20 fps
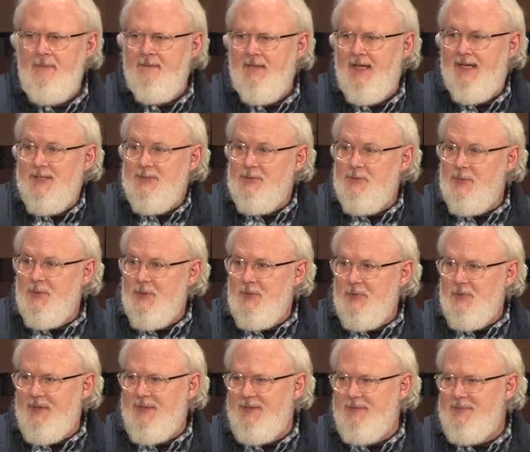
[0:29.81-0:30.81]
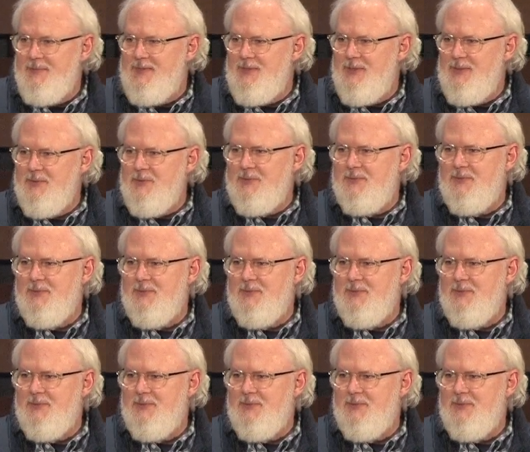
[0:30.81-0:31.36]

I got to work with him, too,